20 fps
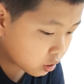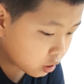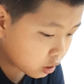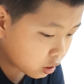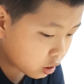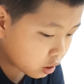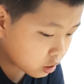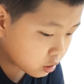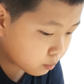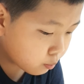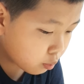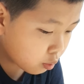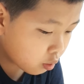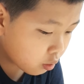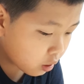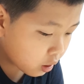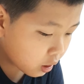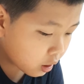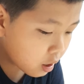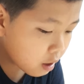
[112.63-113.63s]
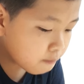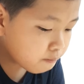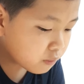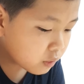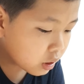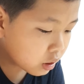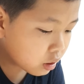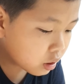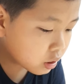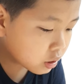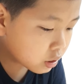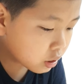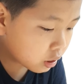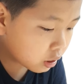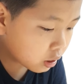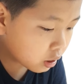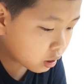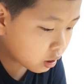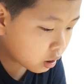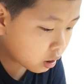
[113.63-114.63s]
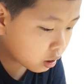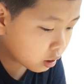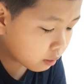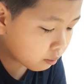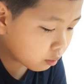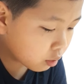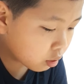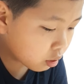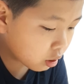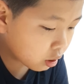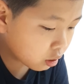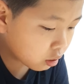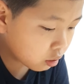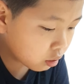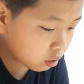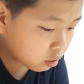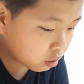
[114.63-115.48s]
it is boring. Lastly, I am good at